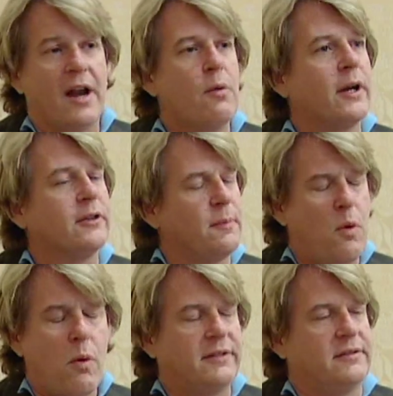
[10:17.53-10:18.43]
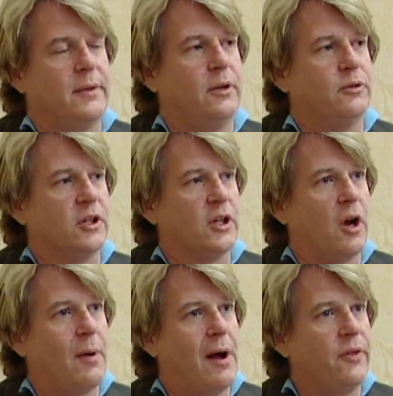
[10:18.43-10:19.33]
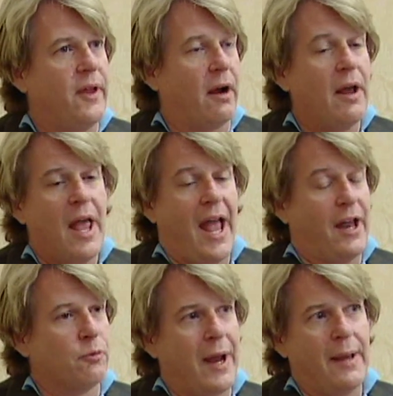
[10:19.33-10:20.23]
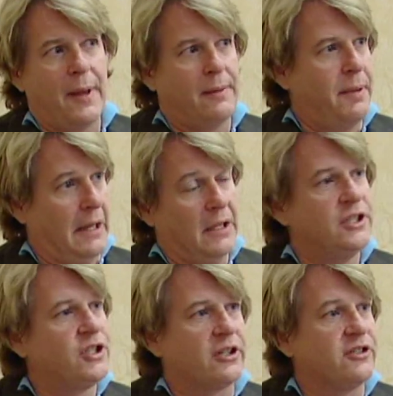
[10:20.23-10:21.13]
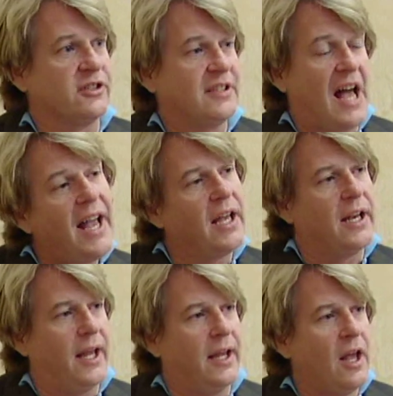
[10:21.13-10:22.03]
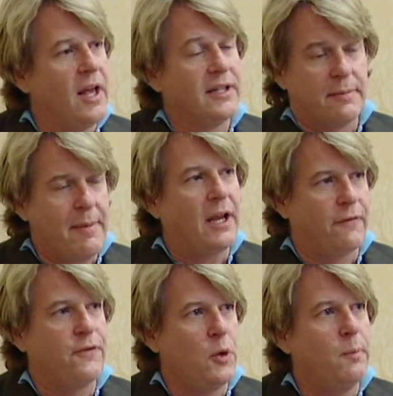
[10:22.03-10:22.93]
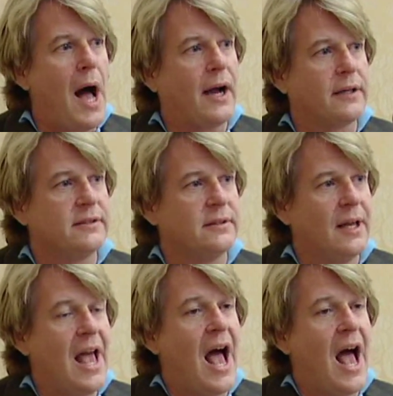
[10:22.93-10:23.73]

I don't want to support somebody who's going to go out there and rape and pillage our society to make a few bucks.